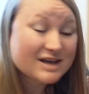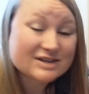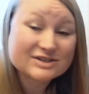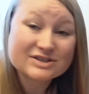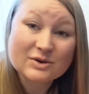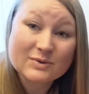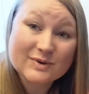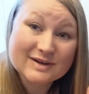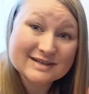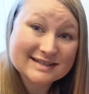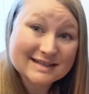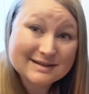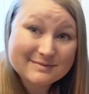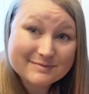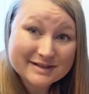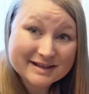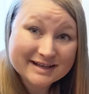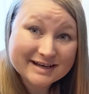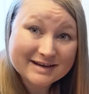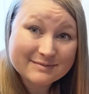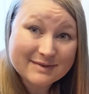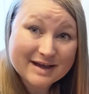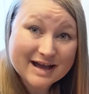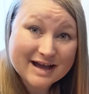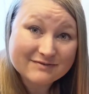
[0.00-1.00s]
So when deep
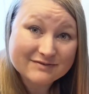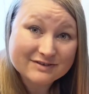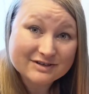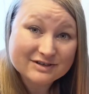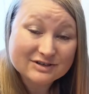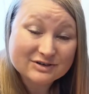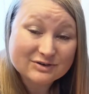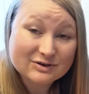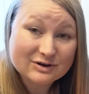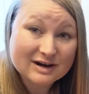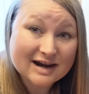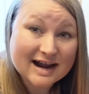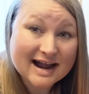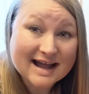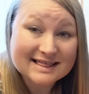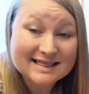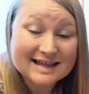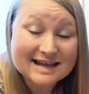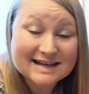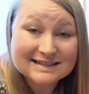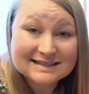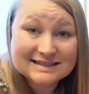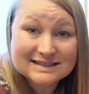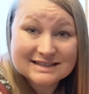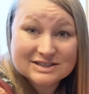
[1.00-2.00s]
cleaning my oven door, I
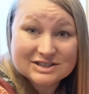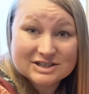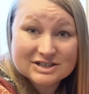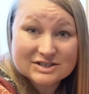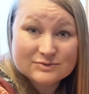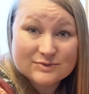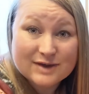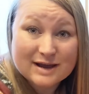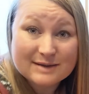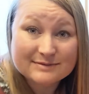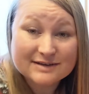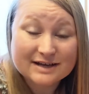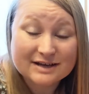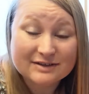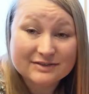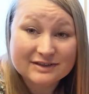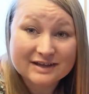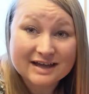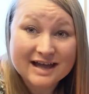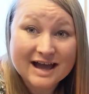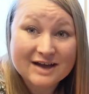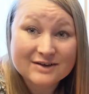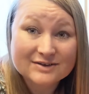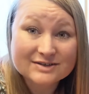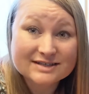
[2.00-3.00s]
like to just wipe down
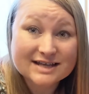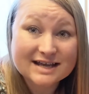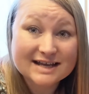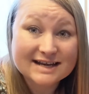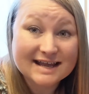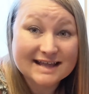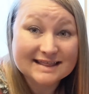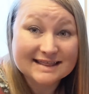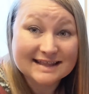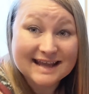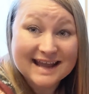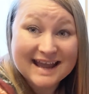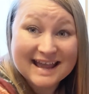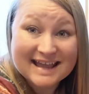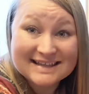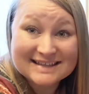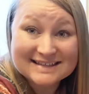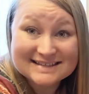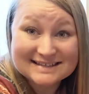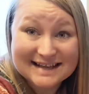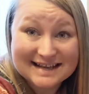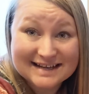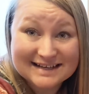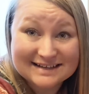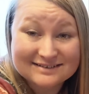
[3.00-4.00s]
the outside and the
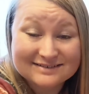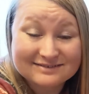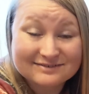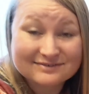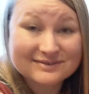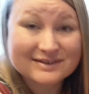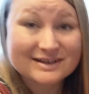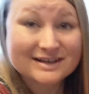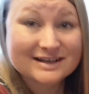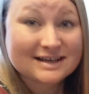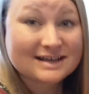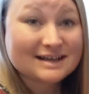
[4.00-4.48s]
inside of